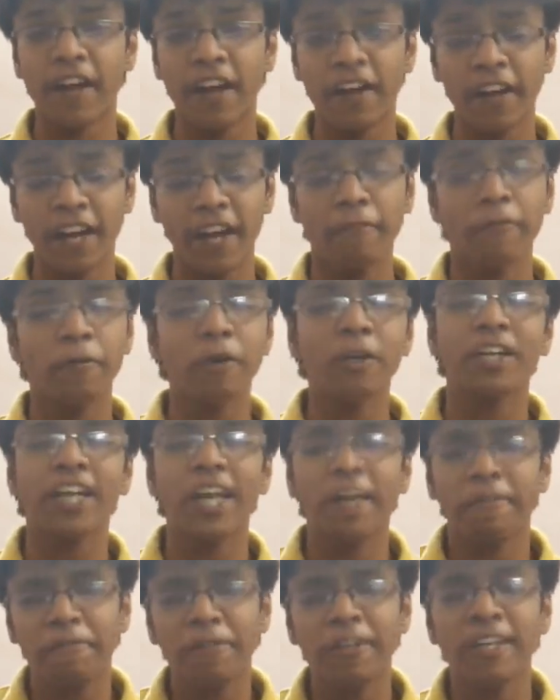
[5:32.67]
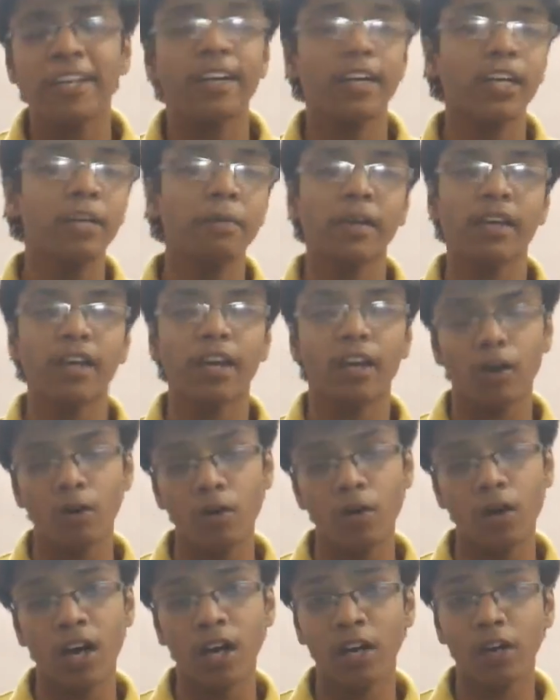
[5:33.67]
and it would definitely make it
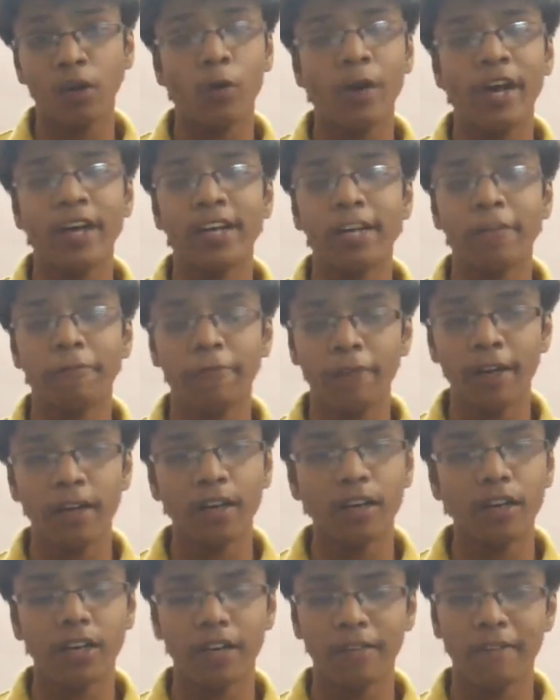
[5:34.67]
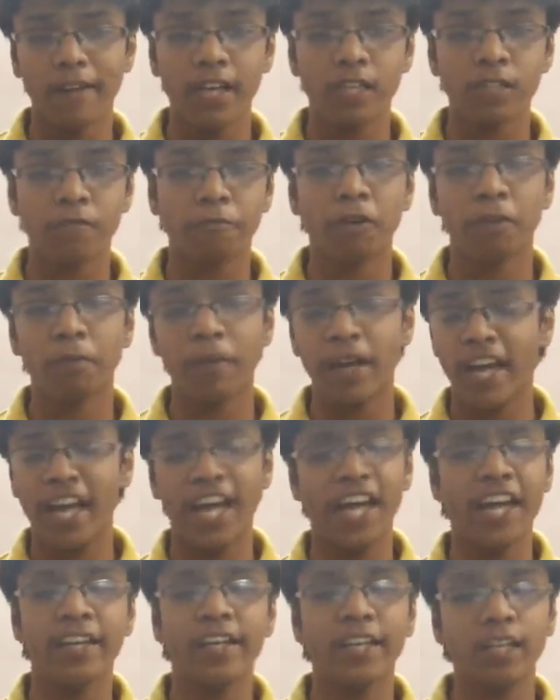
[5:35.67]
look a quite different device from
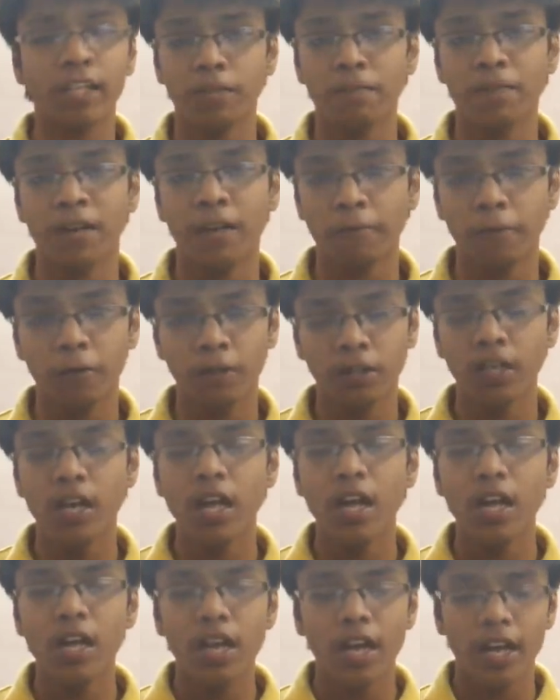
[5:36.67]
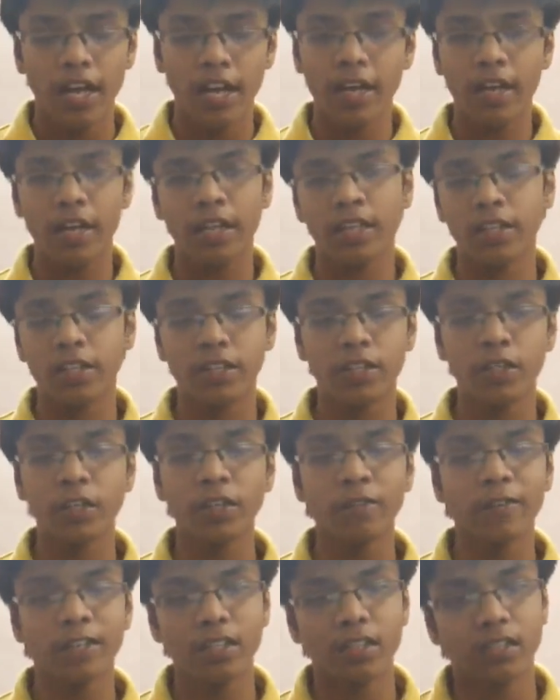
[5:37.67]
any other smartphone here in this
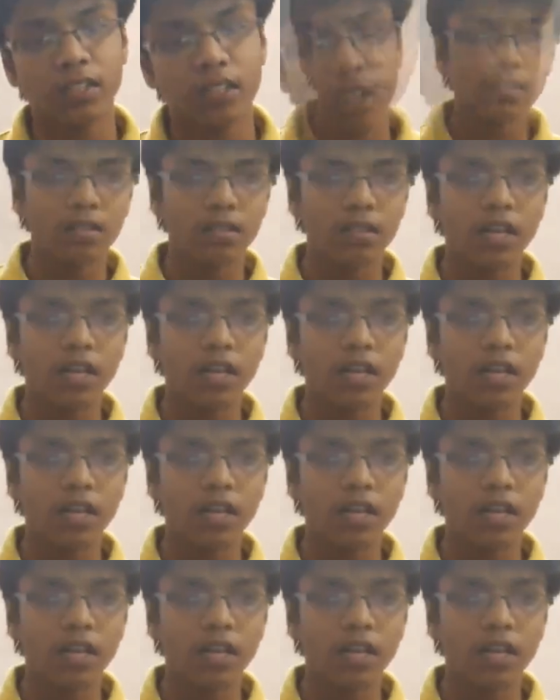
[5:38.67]
universe.